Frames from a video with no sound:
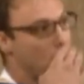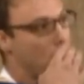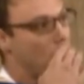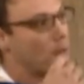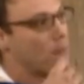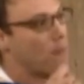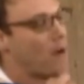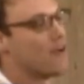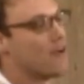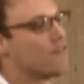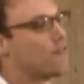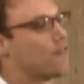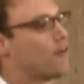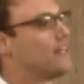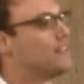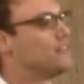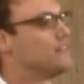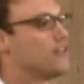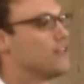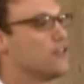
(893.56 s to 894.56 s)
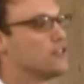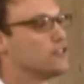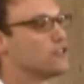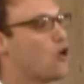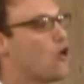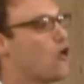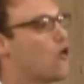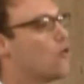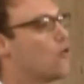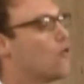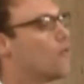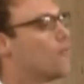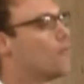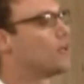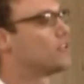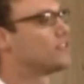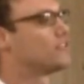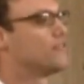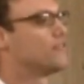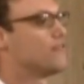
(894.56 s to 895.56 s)
among my friends, and there's a whole
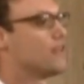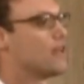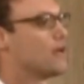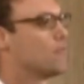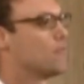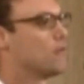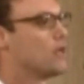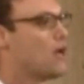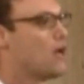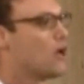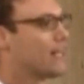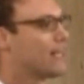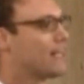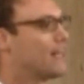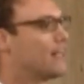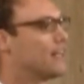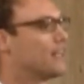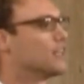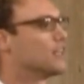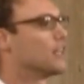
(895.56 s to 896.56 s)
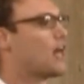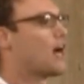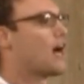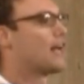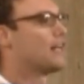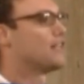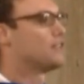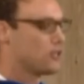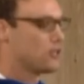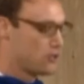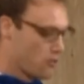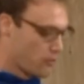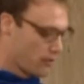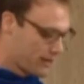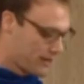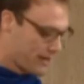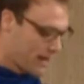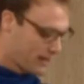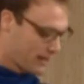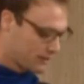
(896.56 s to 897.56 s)
bunch of them getting in line to do
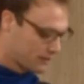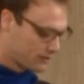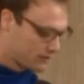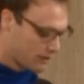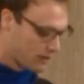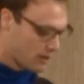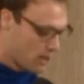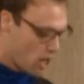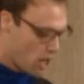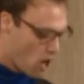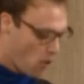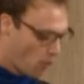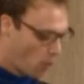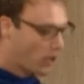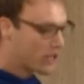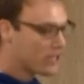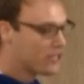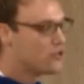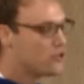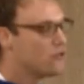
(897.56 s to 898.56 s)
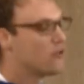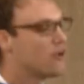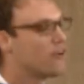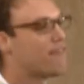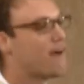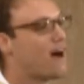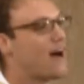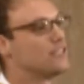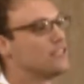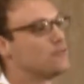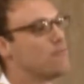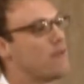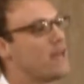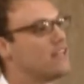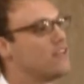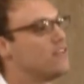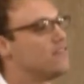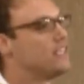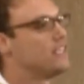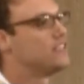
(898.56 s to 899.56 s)
it next. And what unifies
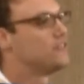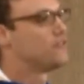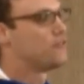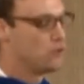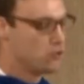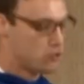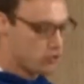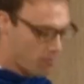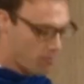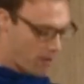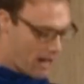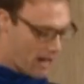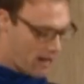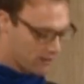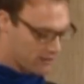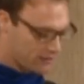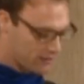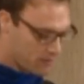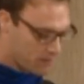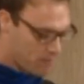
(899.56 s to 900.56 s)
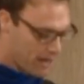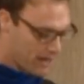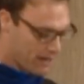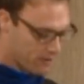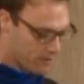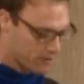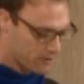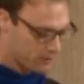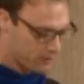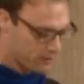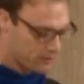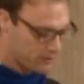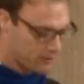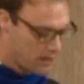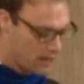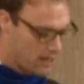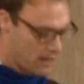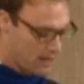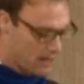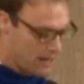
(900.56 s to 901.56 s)
many of these future policymakers
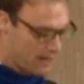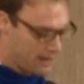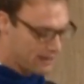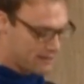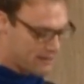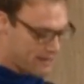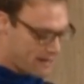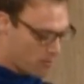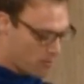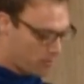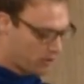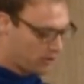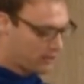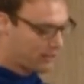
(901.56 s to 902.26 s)
is their